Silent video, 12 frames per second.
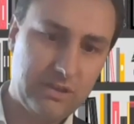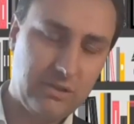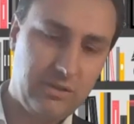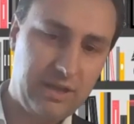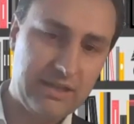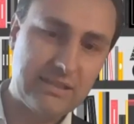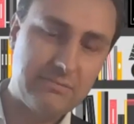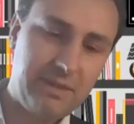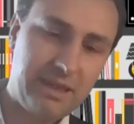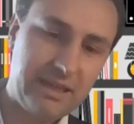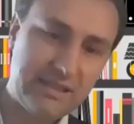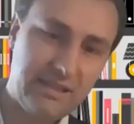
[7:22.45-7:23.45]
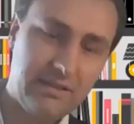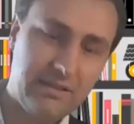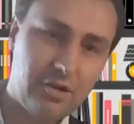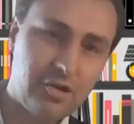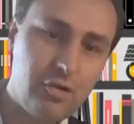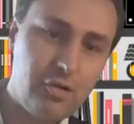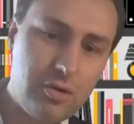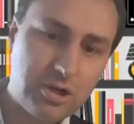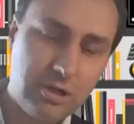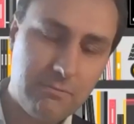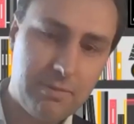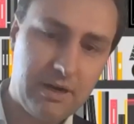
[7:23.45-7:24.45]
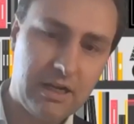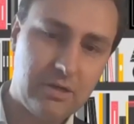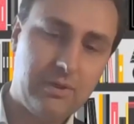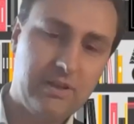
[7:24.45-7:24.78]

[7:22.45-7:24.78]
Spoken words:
So that is basically the crucial part